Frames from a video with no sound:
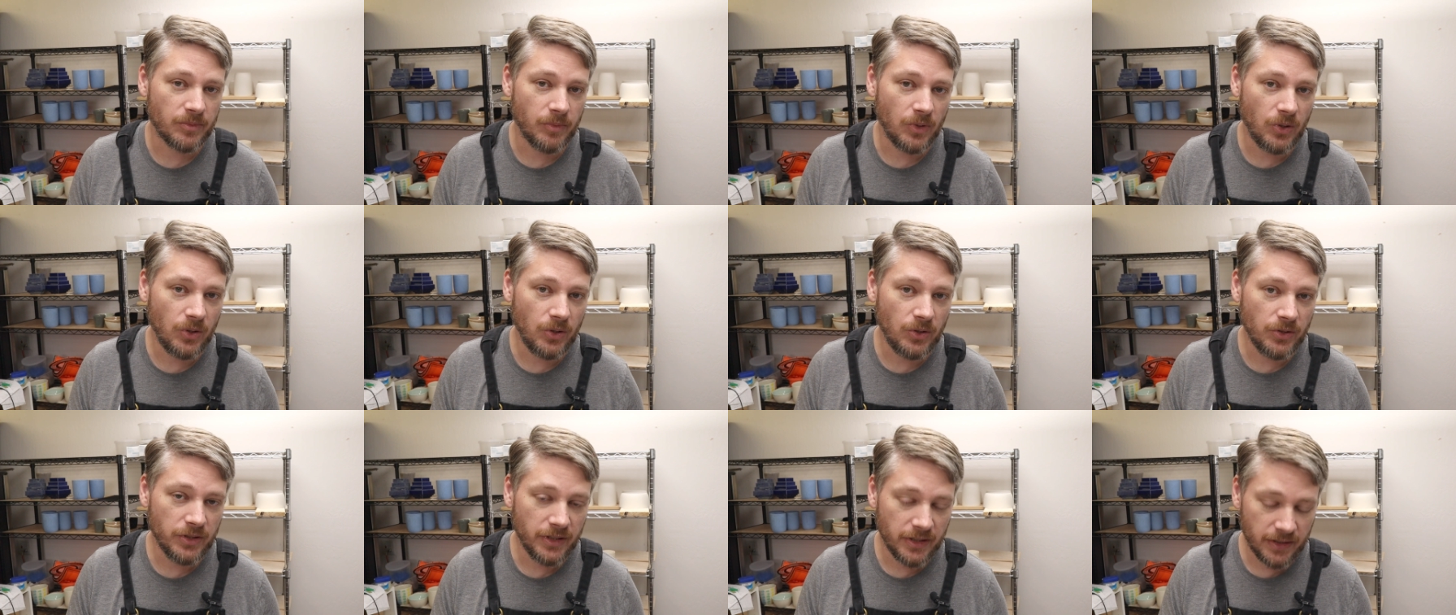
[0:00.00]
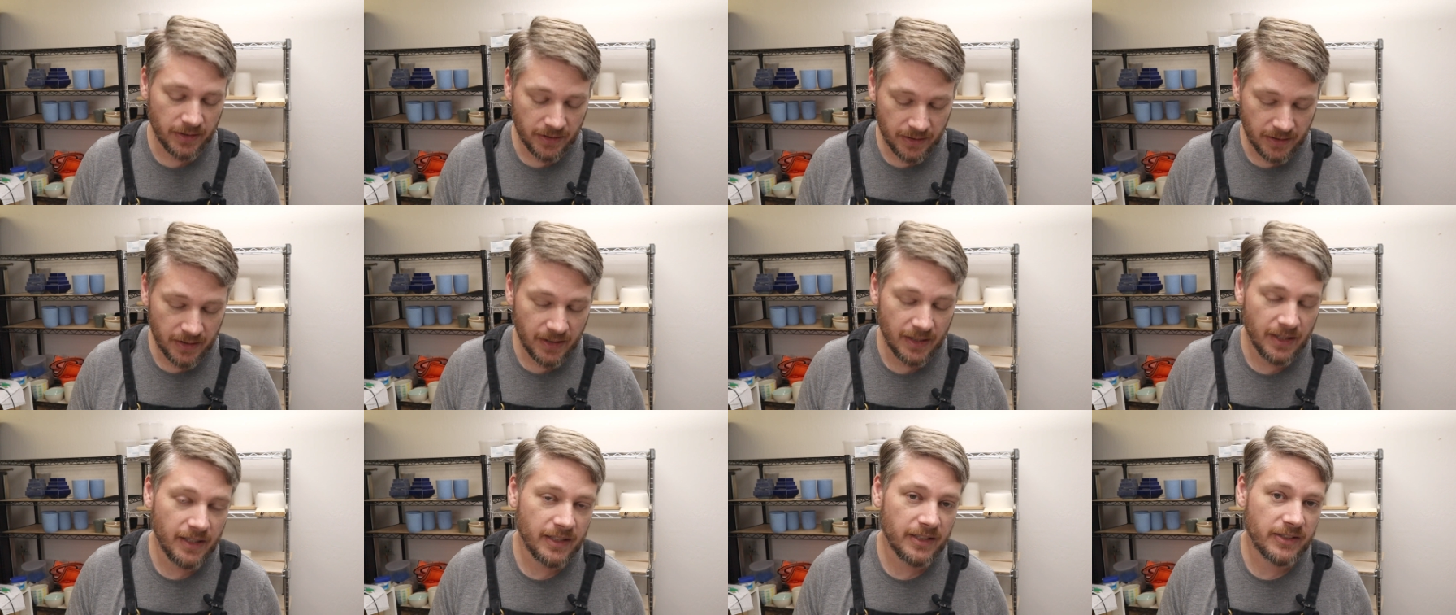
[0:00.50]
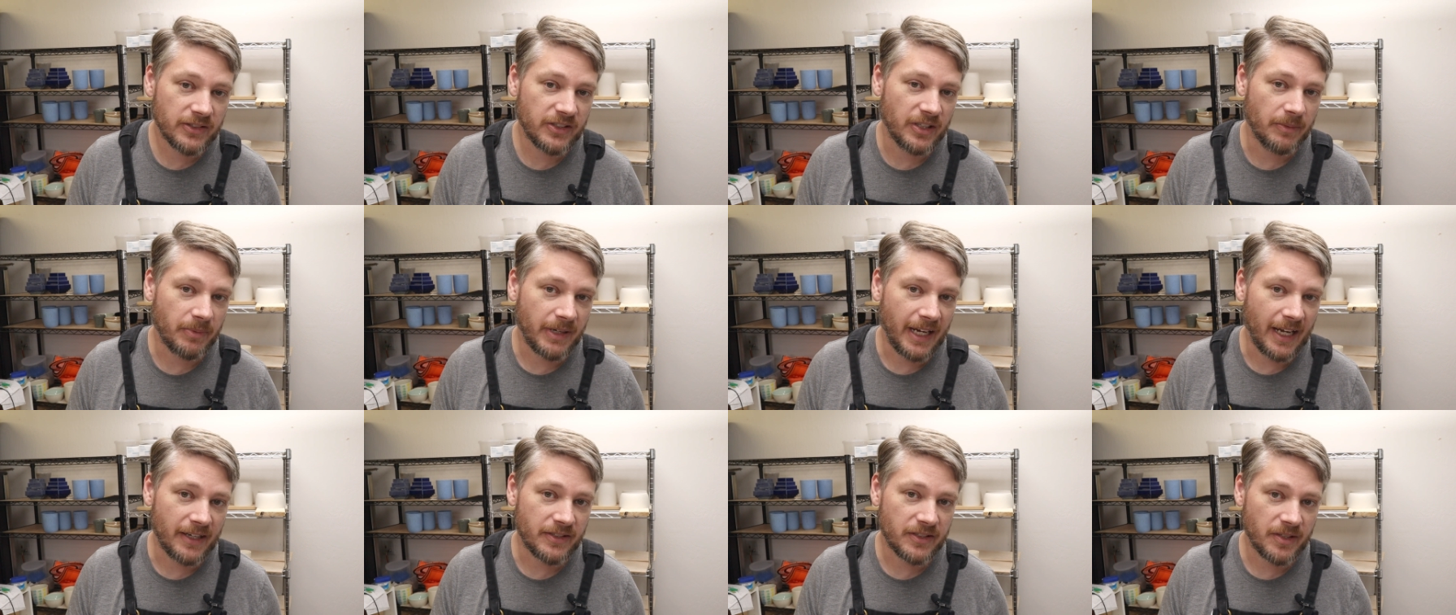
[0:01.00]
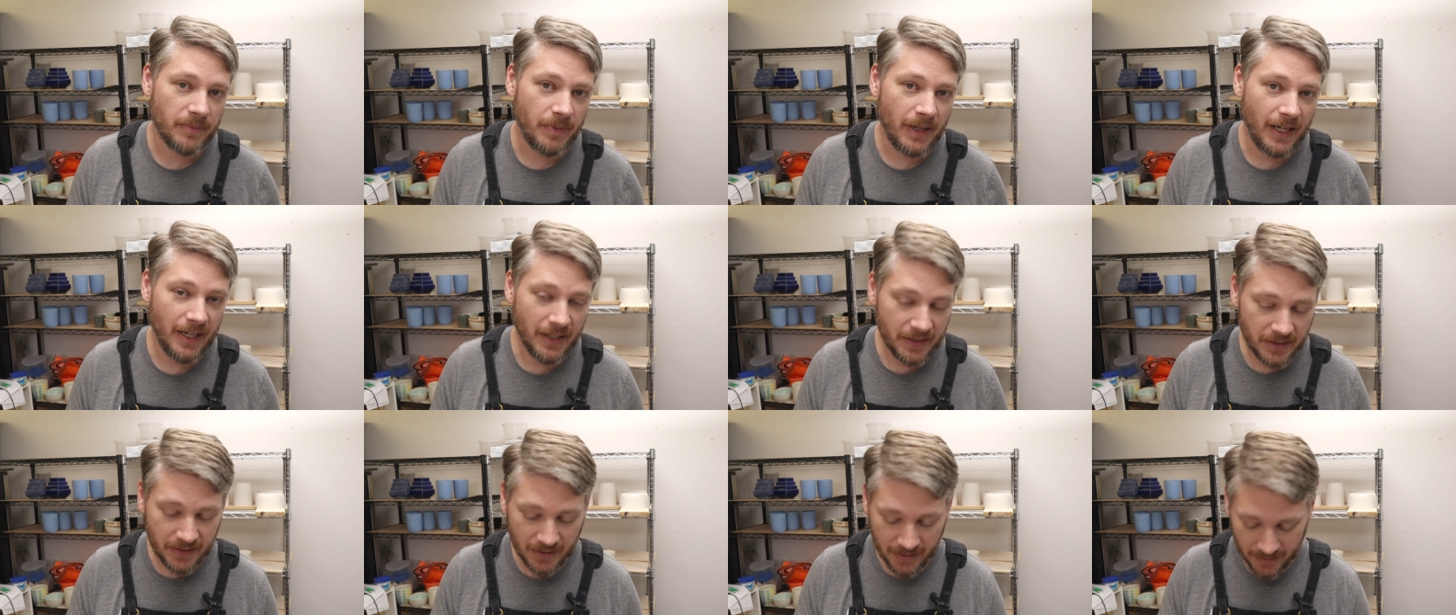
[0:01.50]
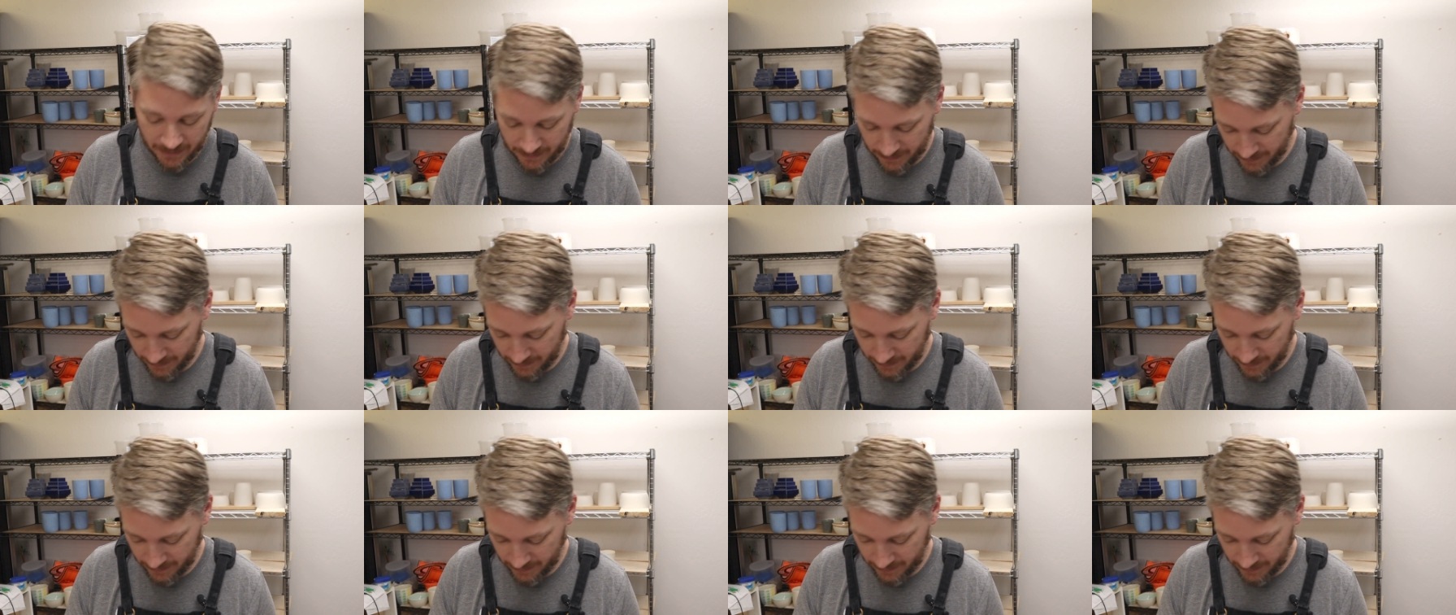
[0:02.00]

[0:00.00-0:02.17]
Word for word: mold, slip cast a pot,